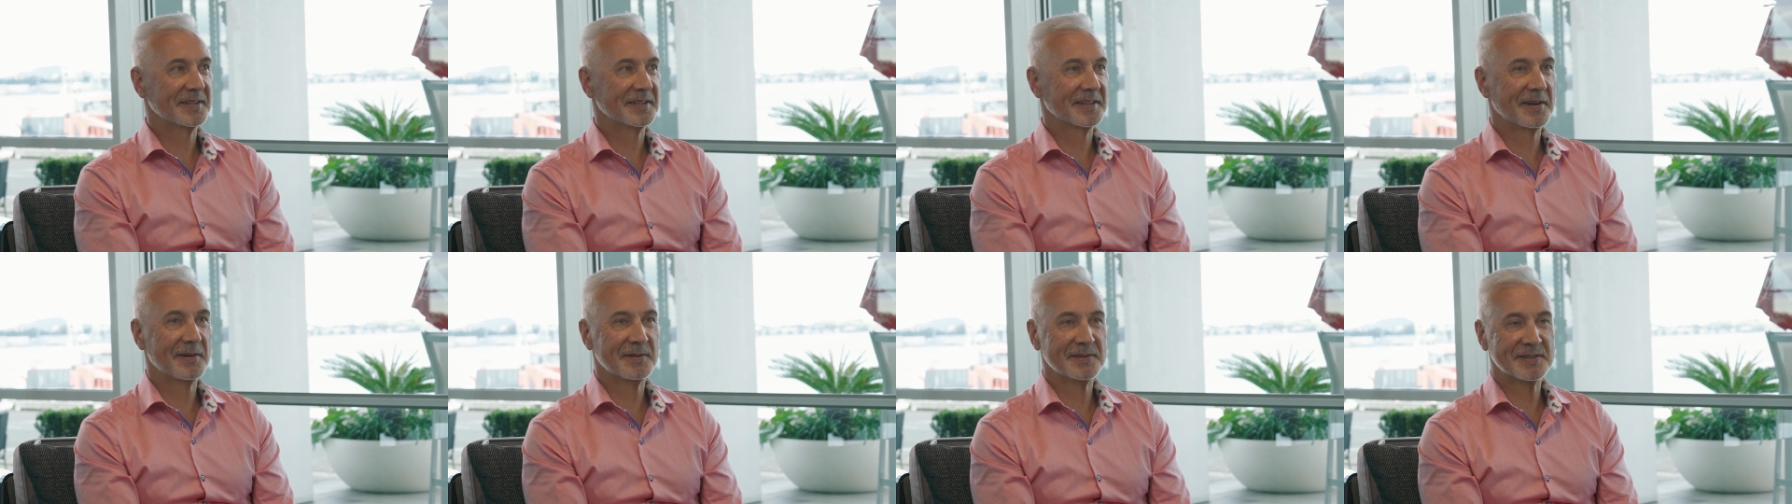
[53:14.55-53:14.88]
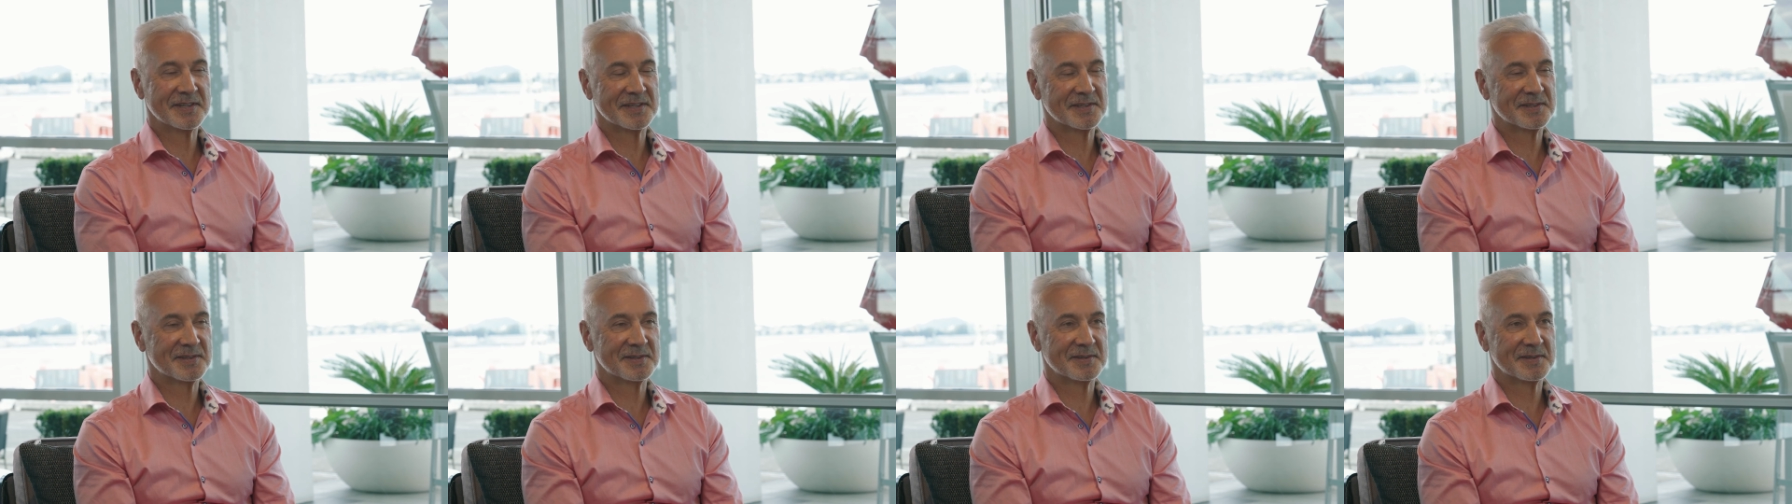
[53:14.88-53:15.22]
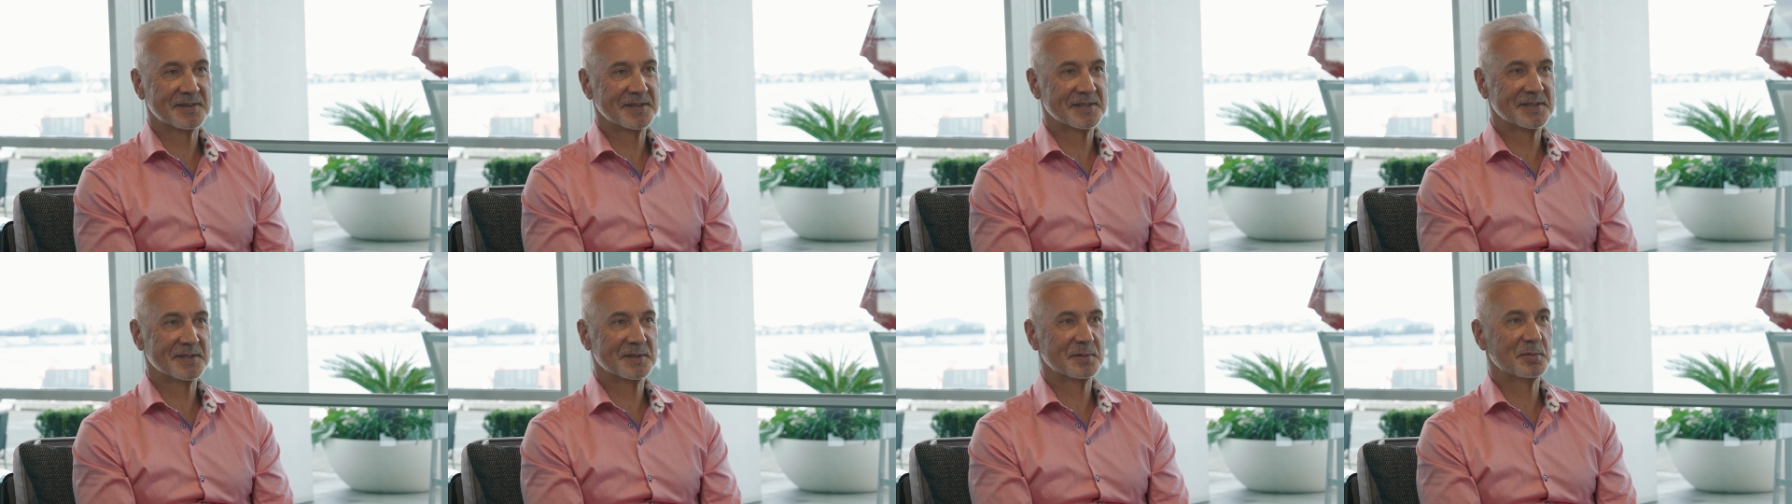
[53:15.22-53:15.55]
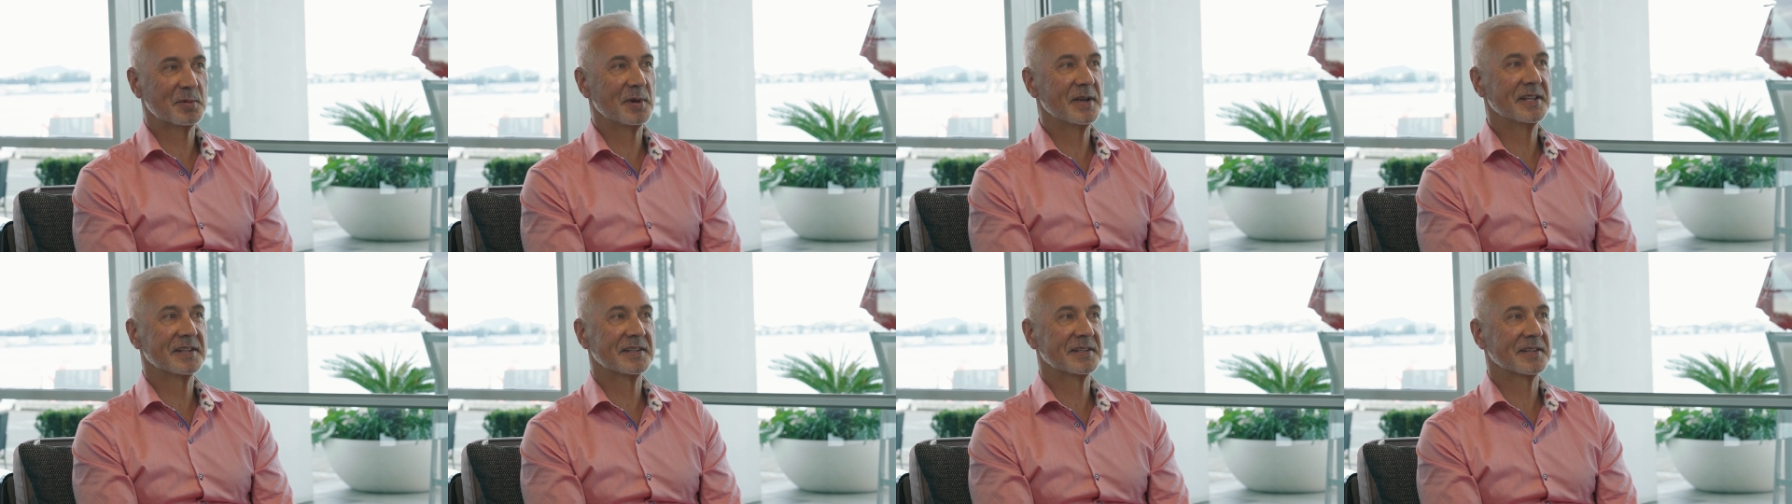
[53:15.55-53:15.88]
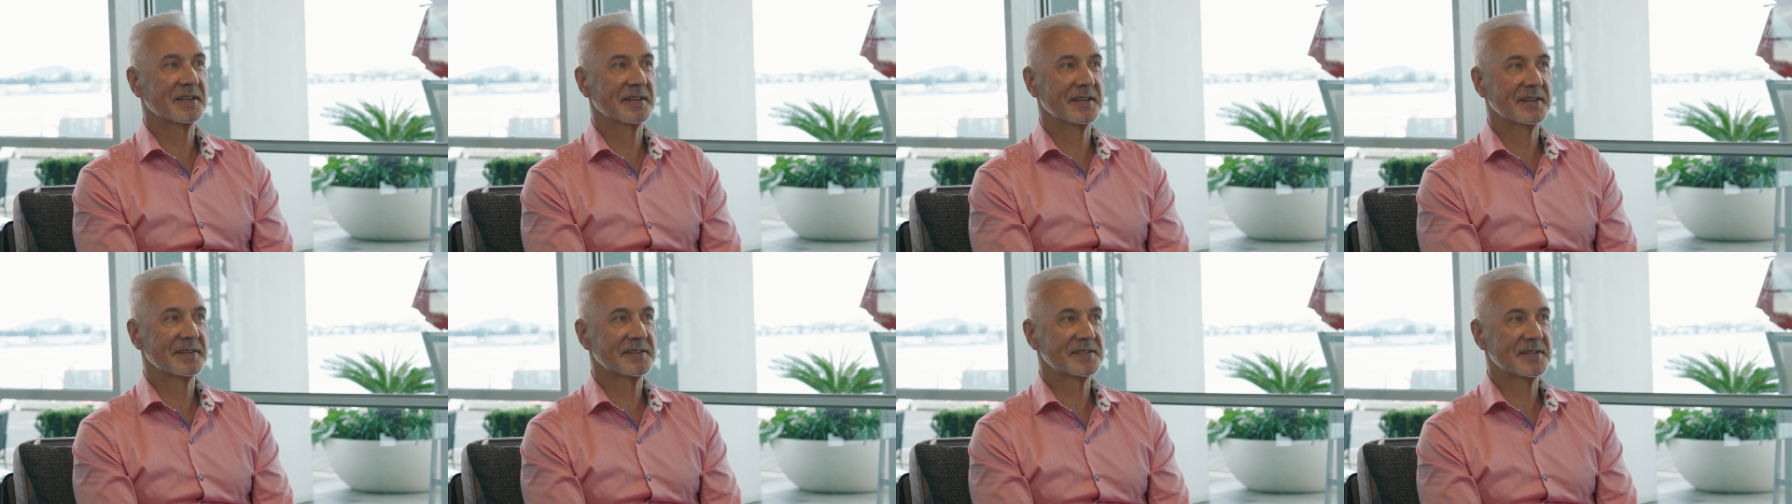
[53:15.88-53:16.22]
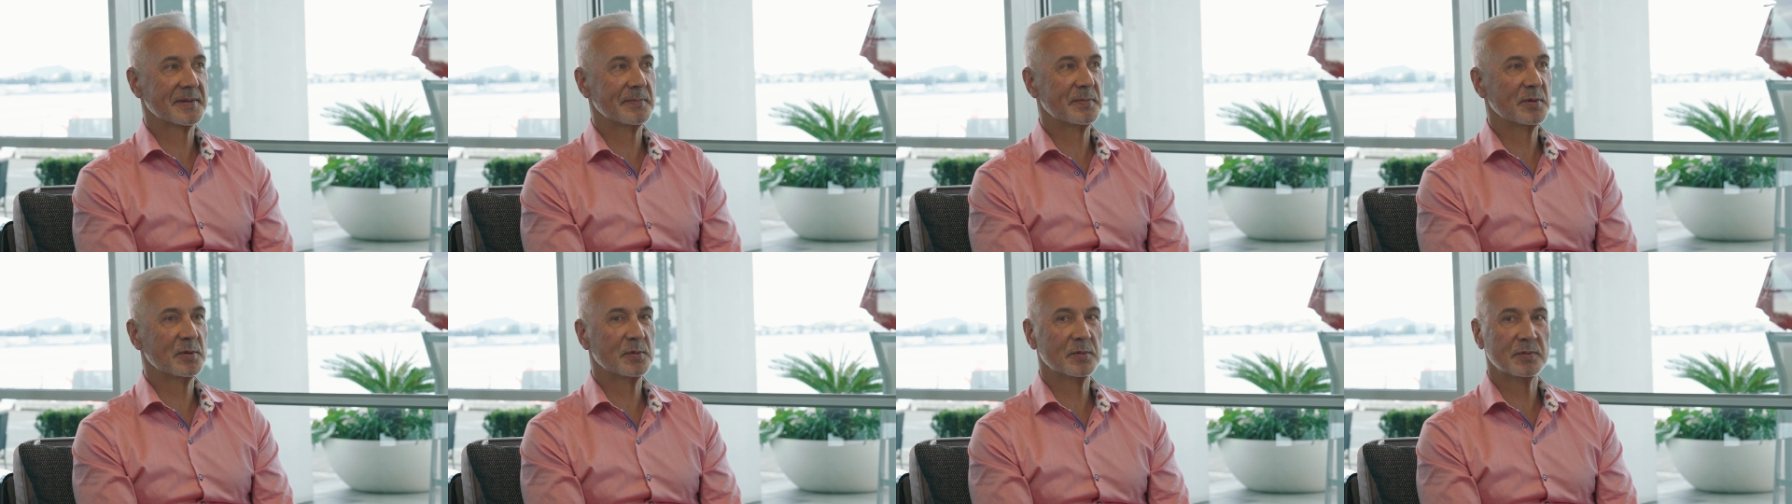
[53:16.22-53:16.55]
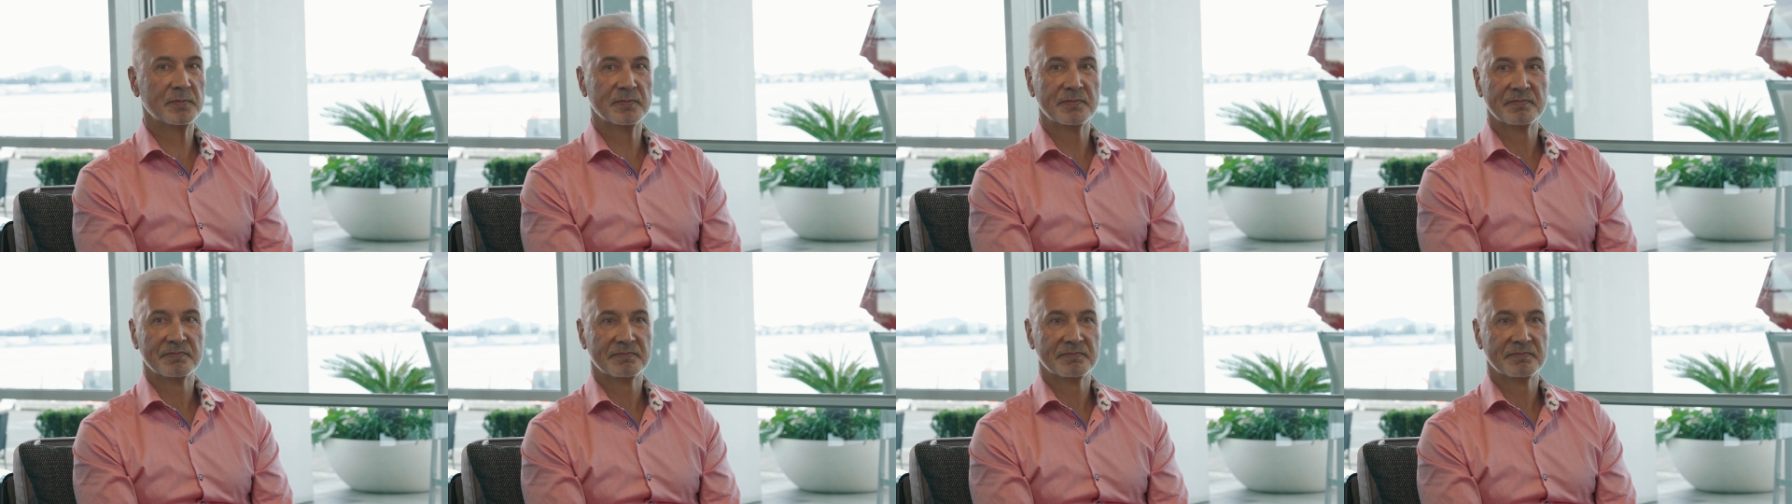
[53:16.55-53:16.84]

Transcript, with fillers: uh, oh just just tweaked simple